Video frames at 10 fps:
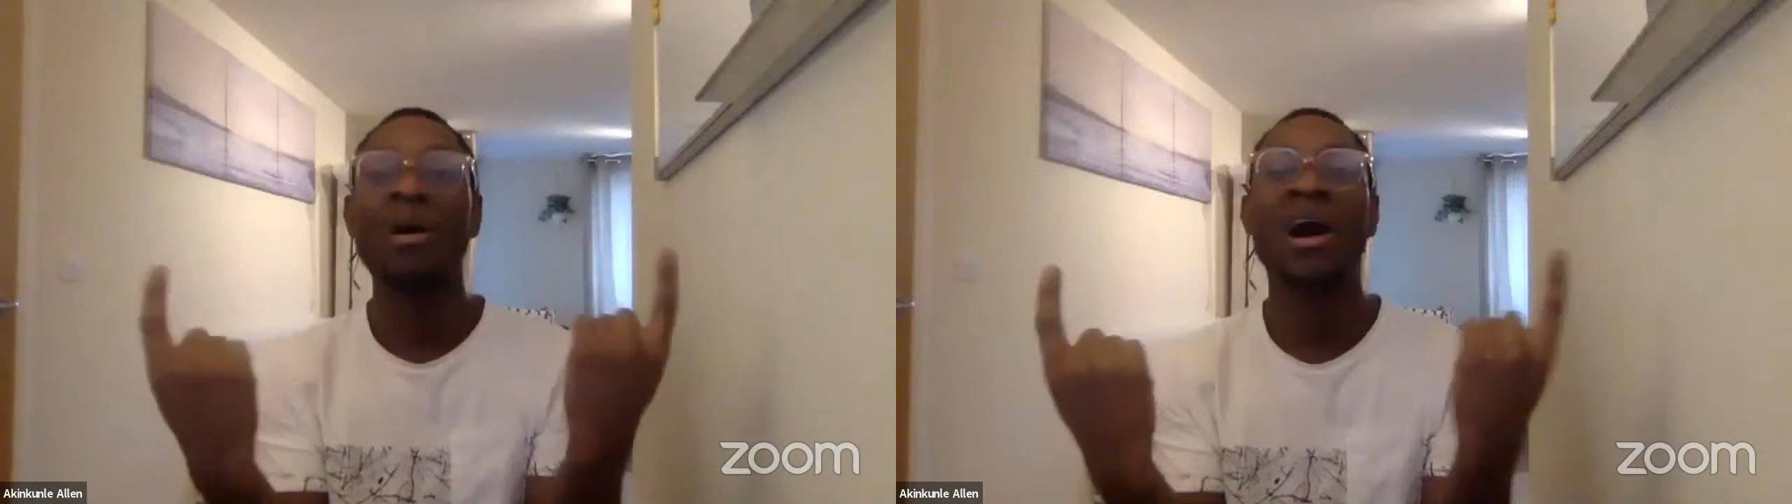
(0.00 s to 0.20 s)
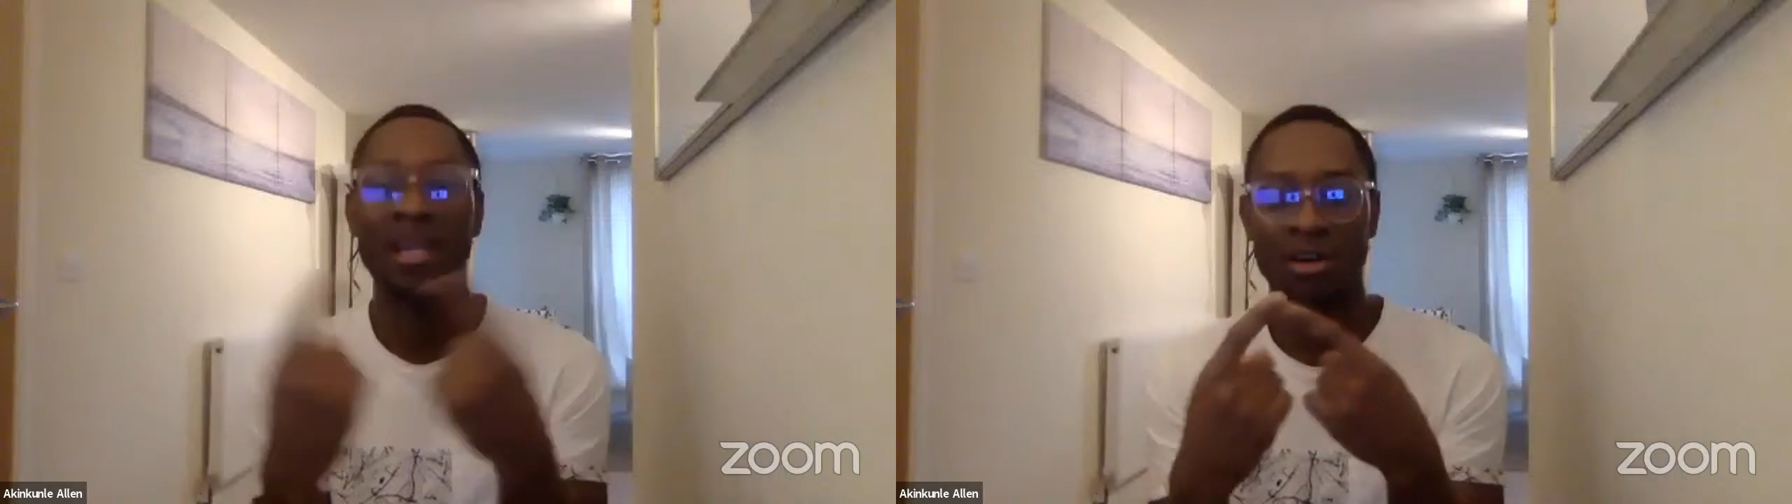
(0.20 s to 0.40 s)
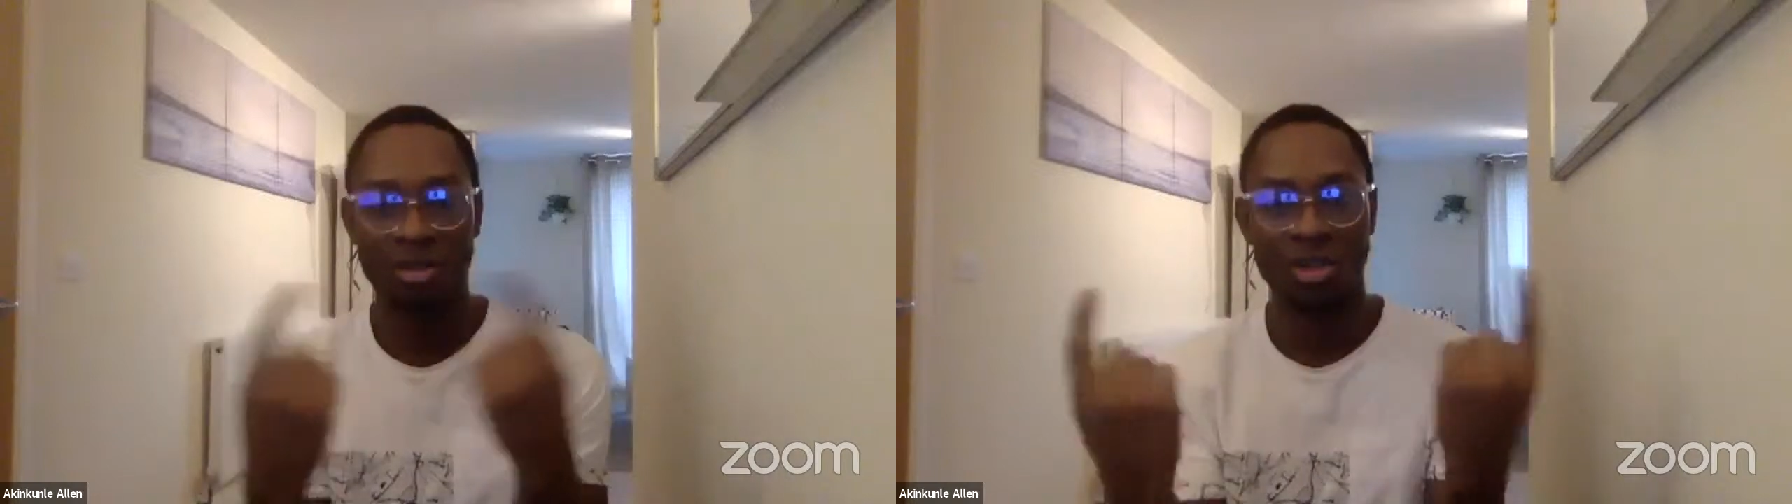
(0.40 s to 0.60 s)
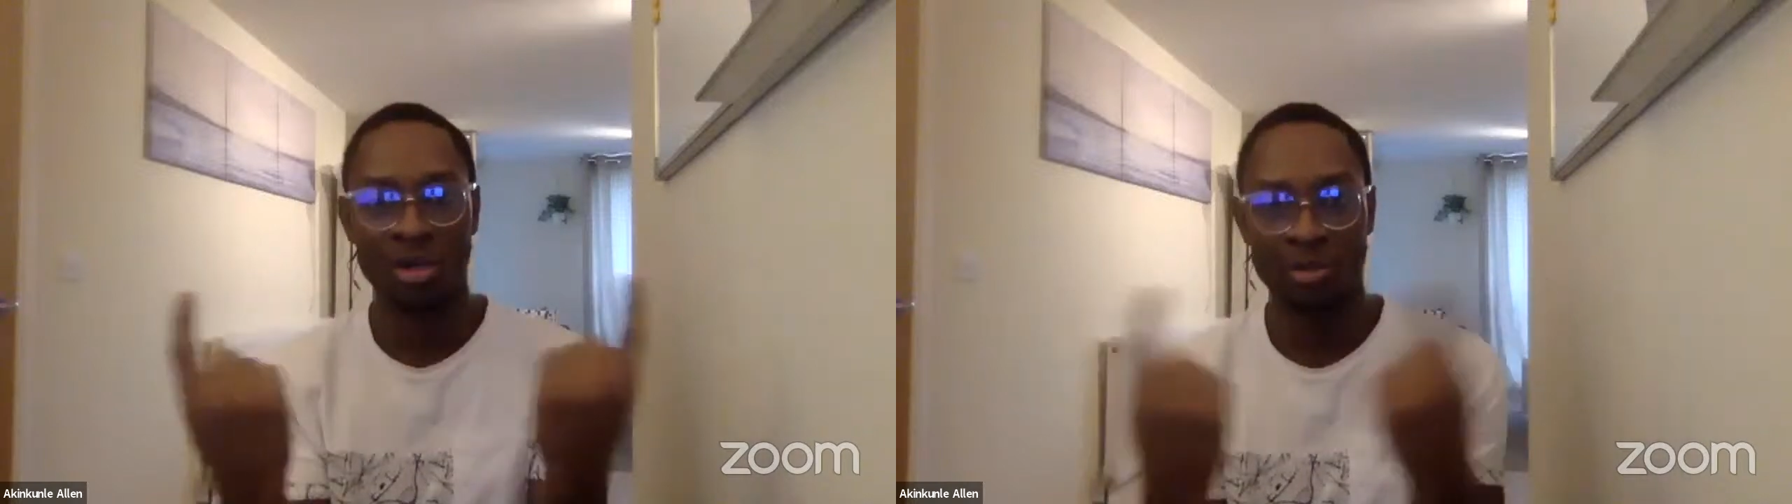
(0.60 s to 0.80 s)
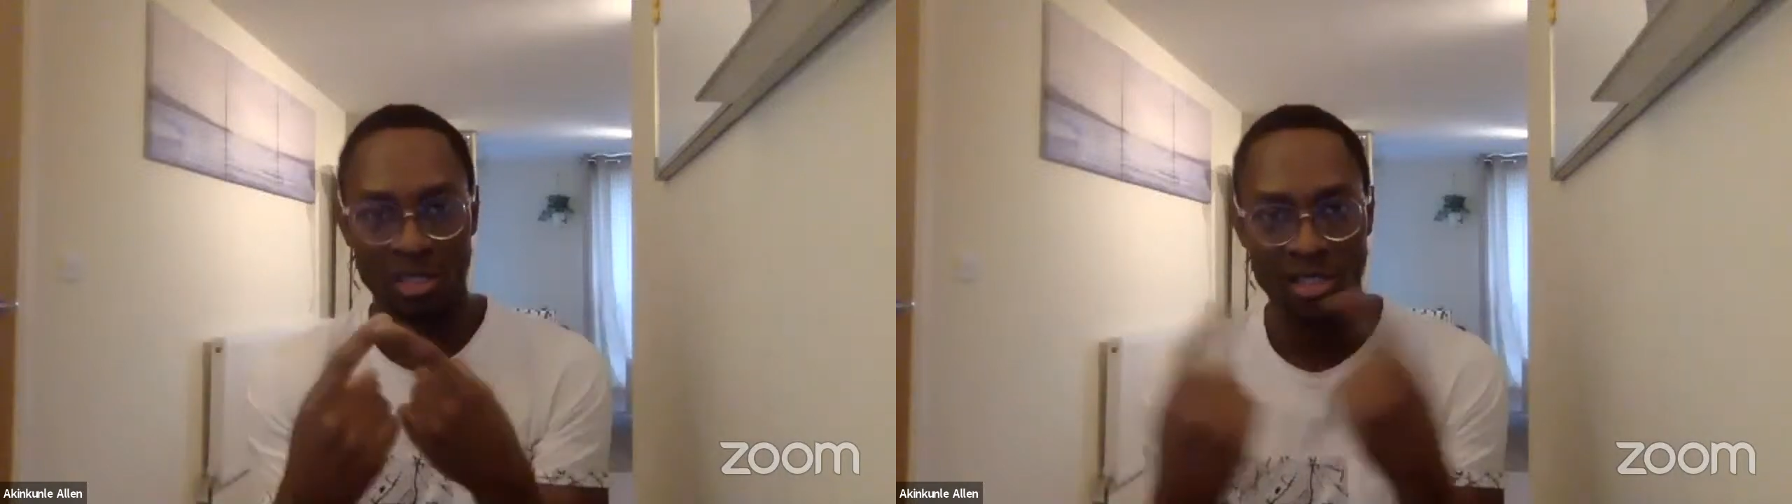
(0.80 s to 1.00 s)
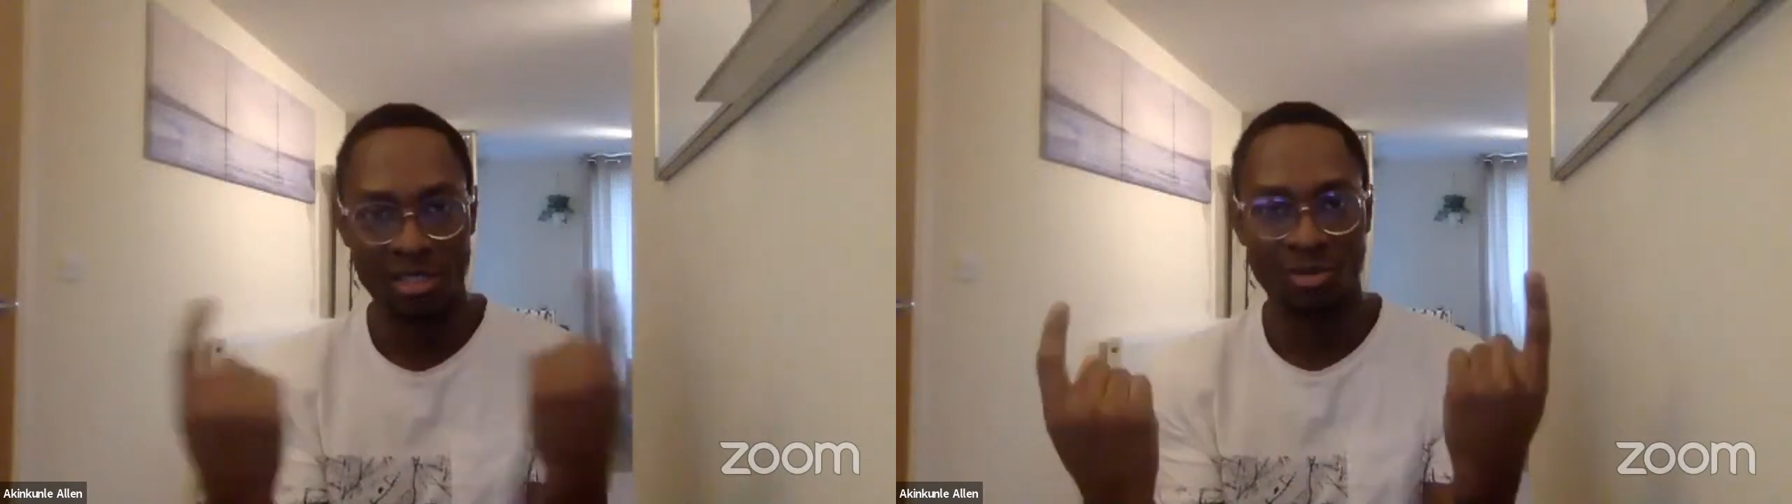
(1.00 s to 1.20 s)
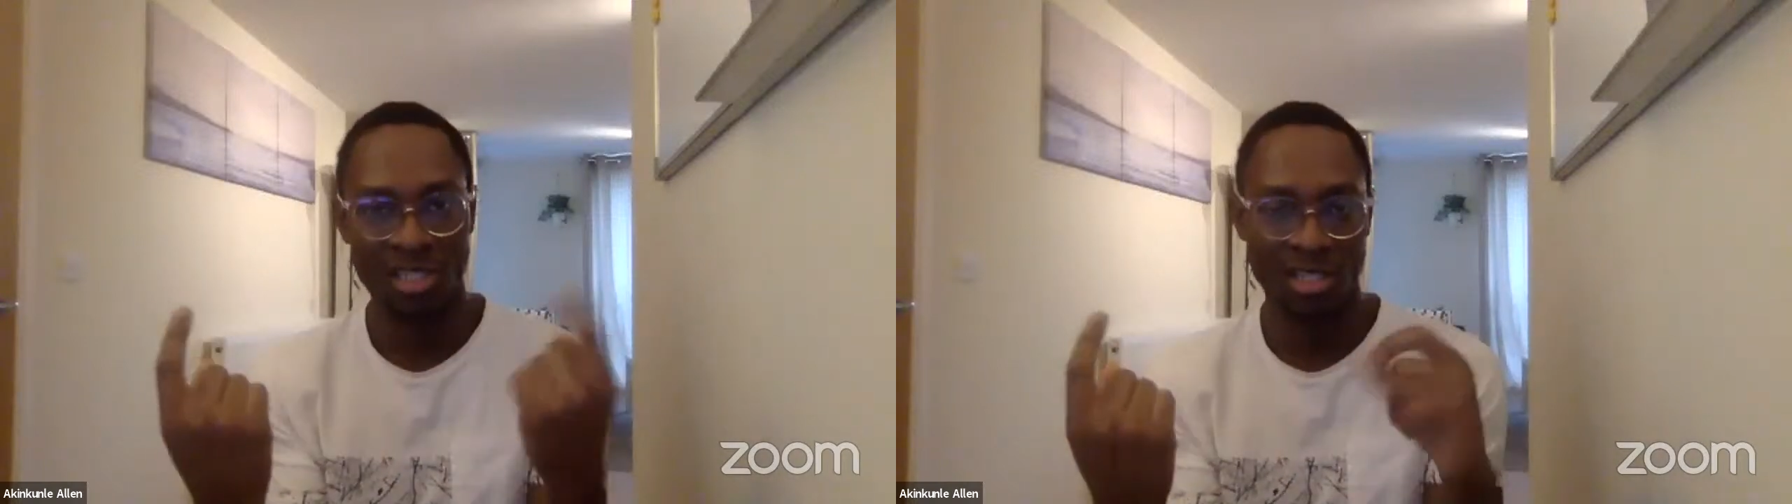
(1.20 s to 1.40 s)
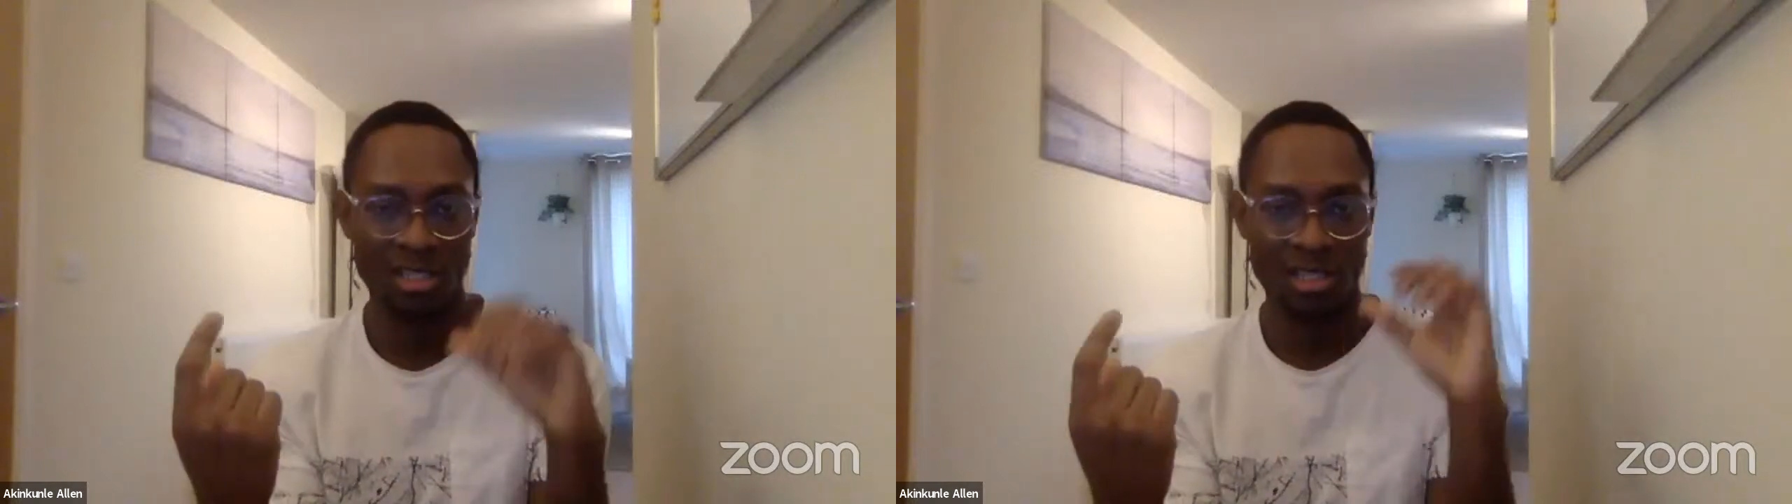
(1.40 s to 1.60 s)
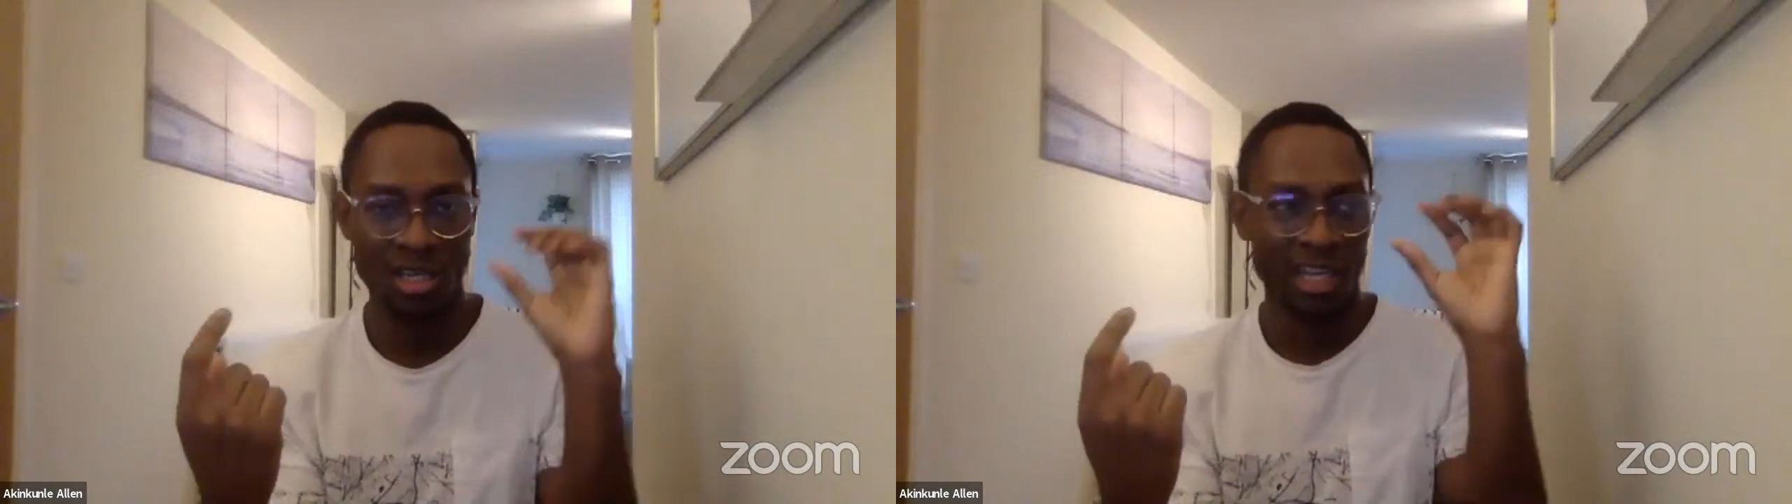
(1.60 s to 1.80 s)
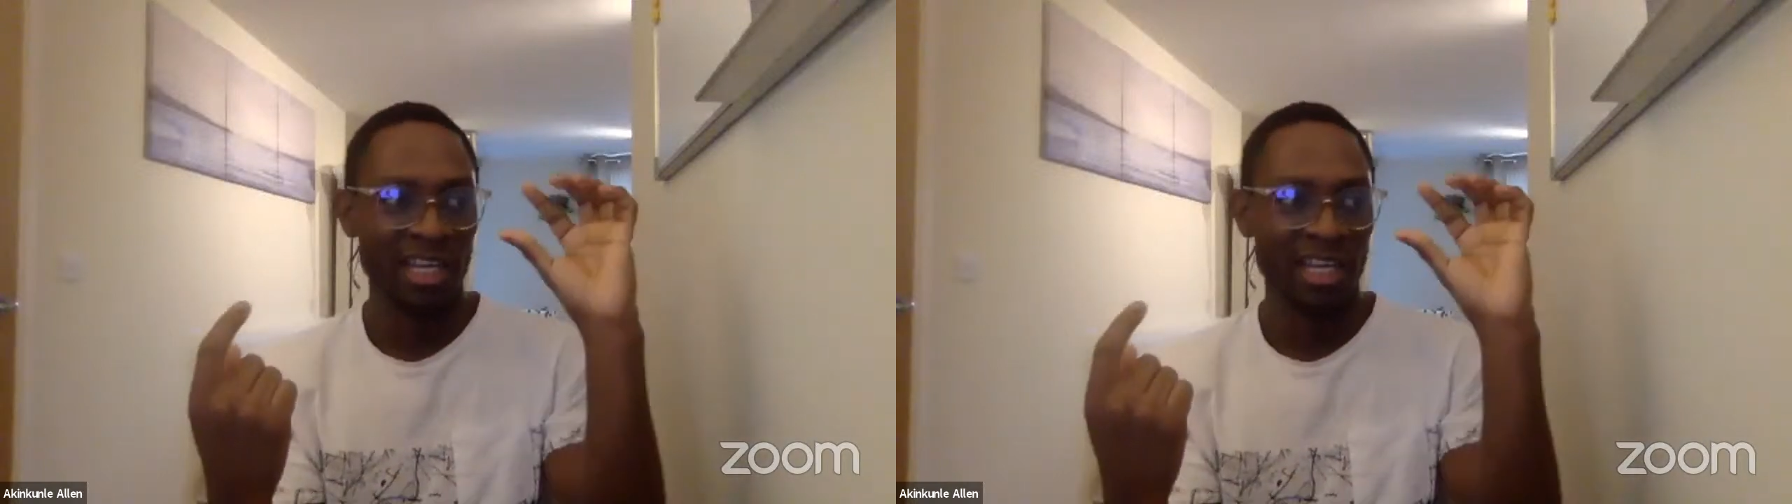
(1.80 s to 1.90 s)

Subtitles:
parallel corpus, which is